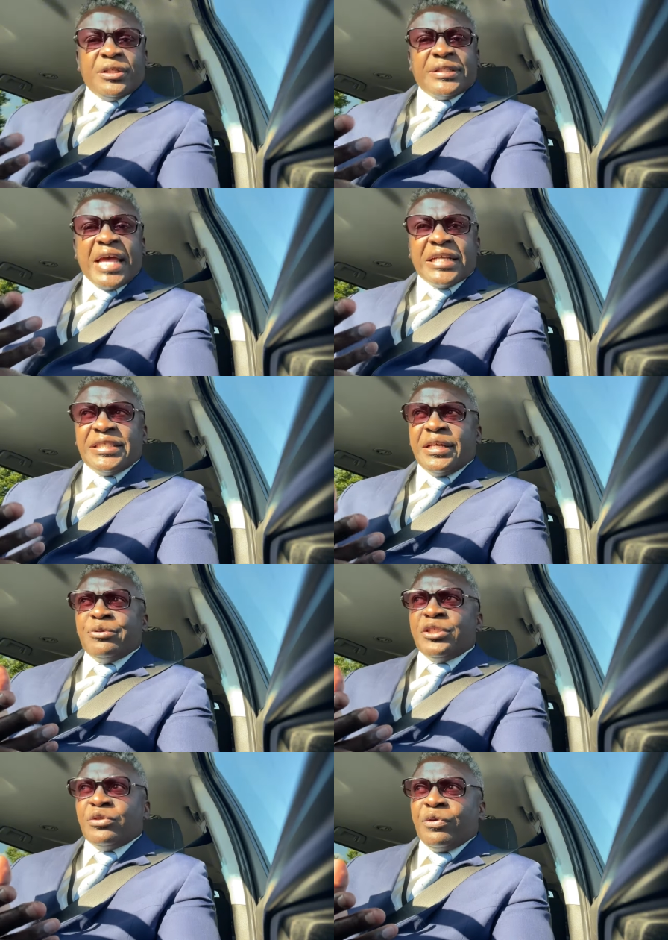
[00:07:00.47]
the tax
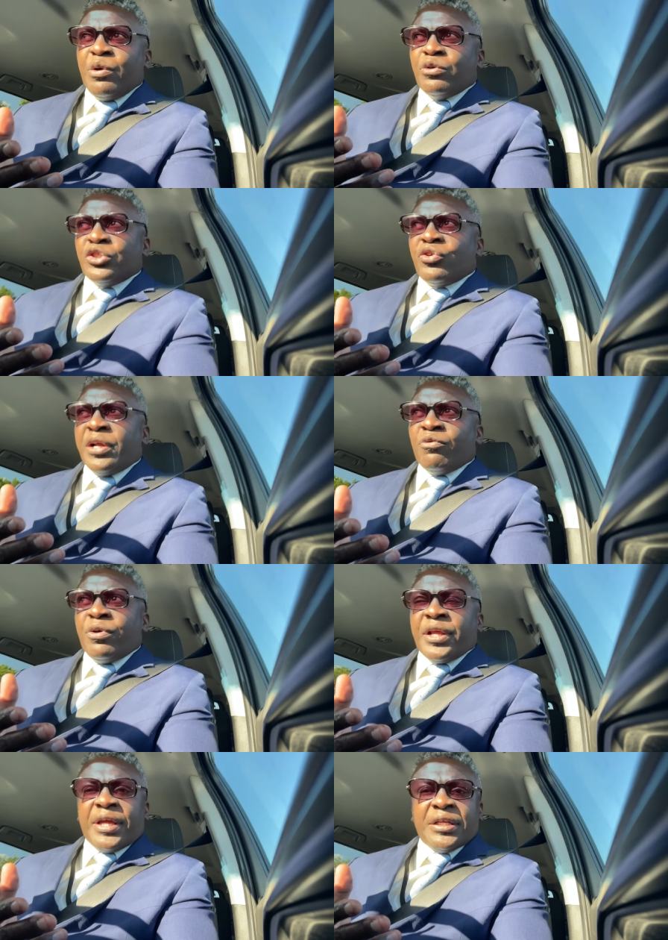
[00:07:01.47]
exemptions, when they was trying to
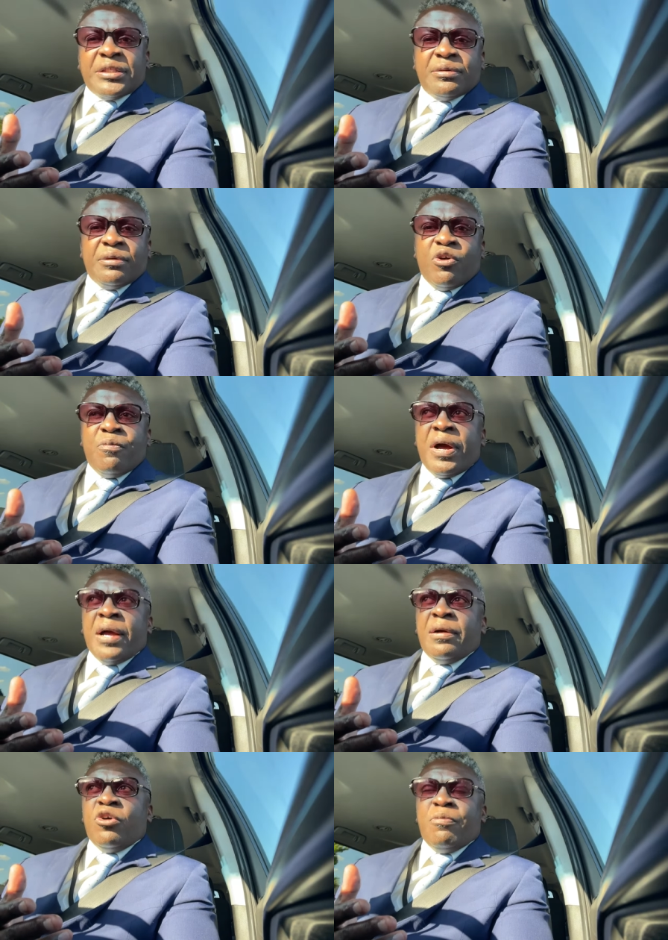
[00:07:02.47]
run against
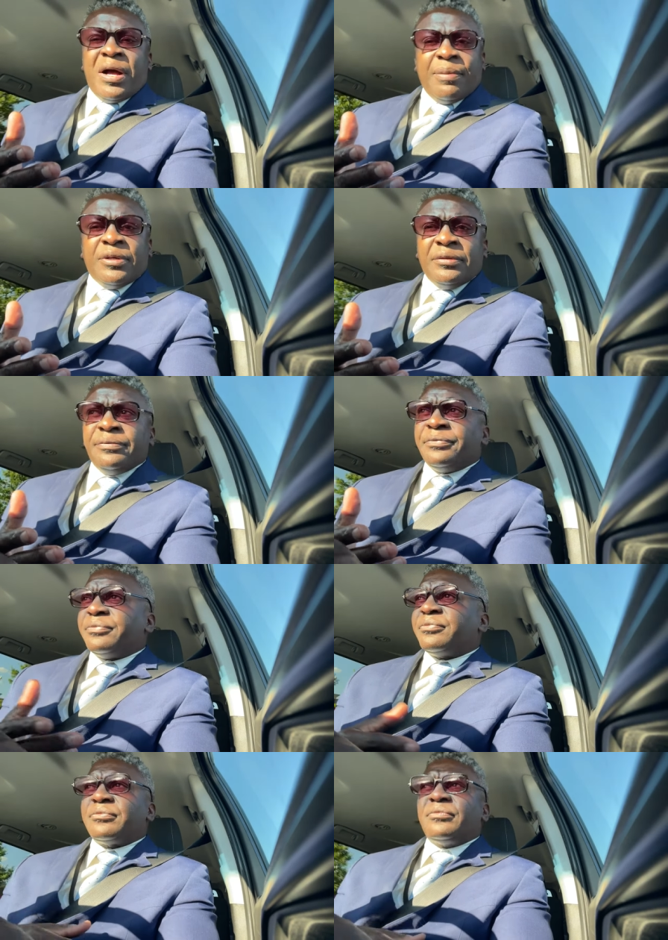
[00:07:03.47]
Obama.
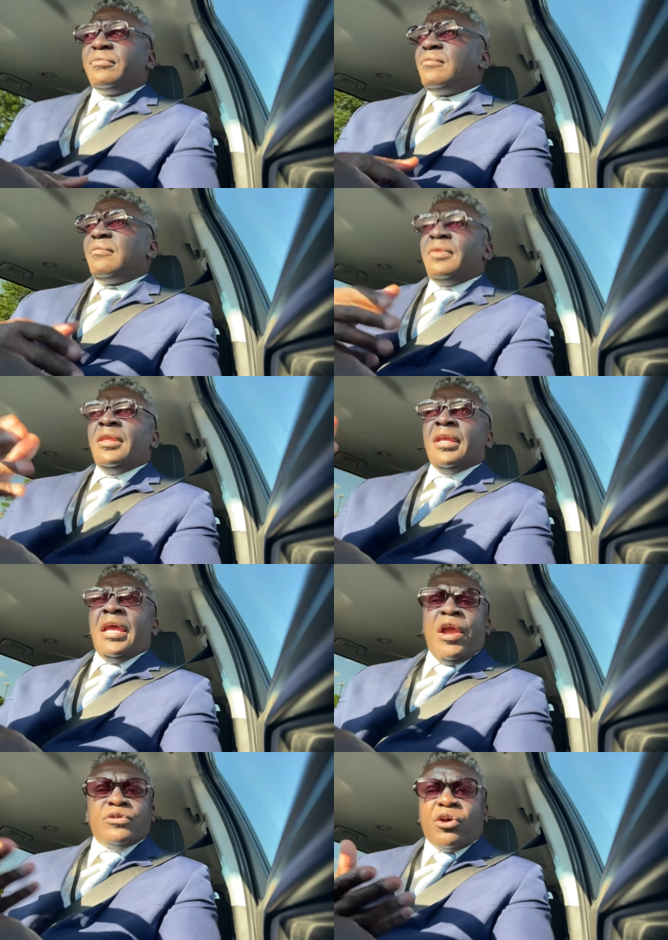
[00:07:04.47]

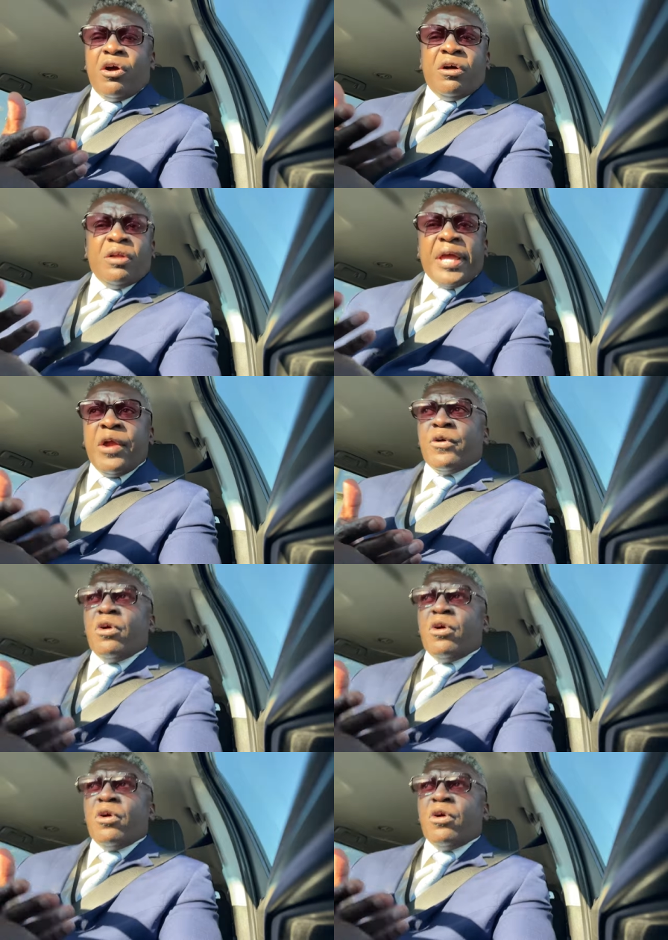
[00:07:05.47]
It was all Eric